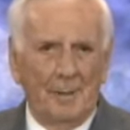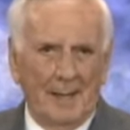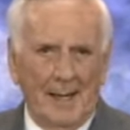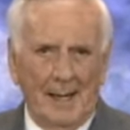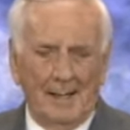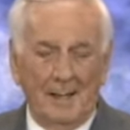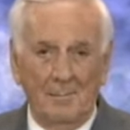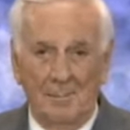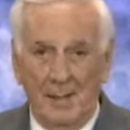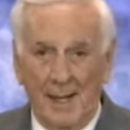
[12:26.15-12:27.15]
That would be
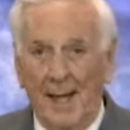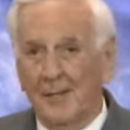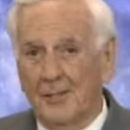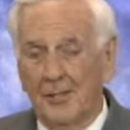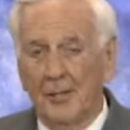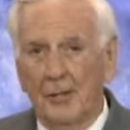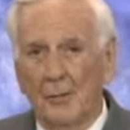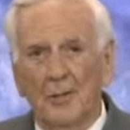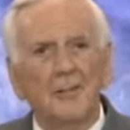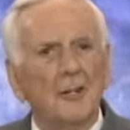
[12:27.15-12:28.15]
like me asking
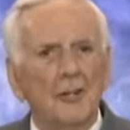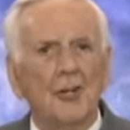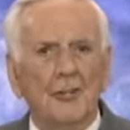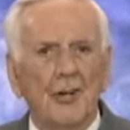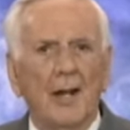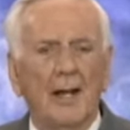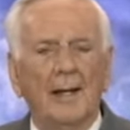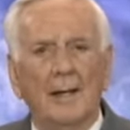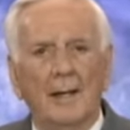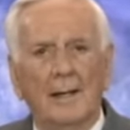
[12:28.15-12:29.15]
you, What's the church
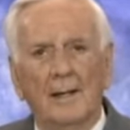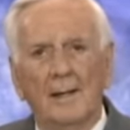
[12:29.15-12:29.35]
like?